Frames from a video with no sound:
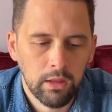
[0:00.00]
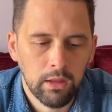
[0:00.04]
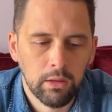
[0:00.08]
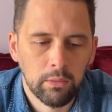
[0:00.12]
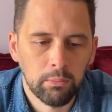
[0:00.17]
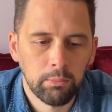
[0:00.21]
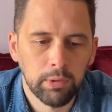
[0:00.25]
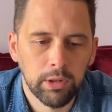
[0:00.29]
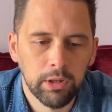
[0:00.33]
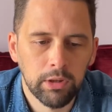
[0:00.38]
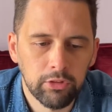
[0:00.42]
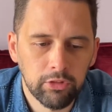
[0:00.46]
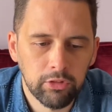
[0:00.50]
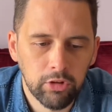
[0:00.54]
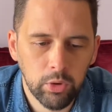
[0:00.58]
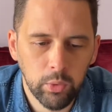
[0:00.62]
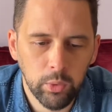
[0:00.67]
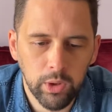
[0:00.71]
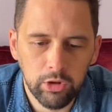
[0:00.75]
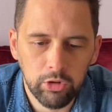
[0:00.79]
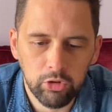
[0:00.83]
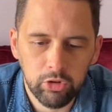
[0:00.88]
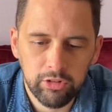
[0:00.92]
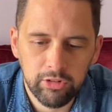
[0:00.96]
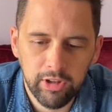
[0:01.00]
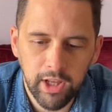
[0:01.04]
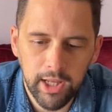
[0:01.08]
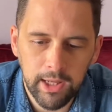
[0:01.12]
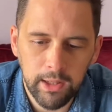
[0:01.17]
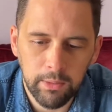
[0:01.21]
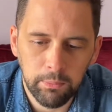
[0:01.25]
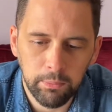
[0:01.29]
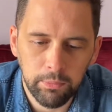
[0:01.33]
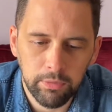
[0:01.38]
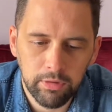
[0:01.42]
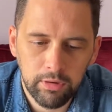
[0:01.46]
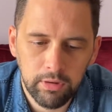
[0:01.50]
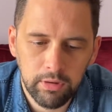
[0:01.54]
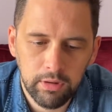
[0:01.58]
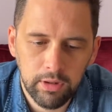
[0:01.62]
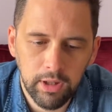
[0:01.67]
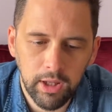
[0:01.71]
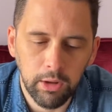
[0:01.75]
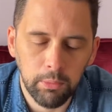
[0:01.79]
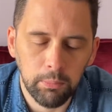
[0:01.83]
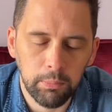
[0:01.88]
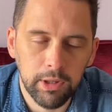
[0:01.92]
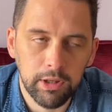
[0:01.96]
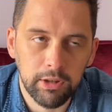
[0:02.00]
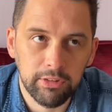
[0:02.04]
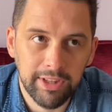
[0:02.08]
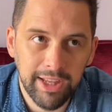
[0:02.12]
Because 200 times, no, because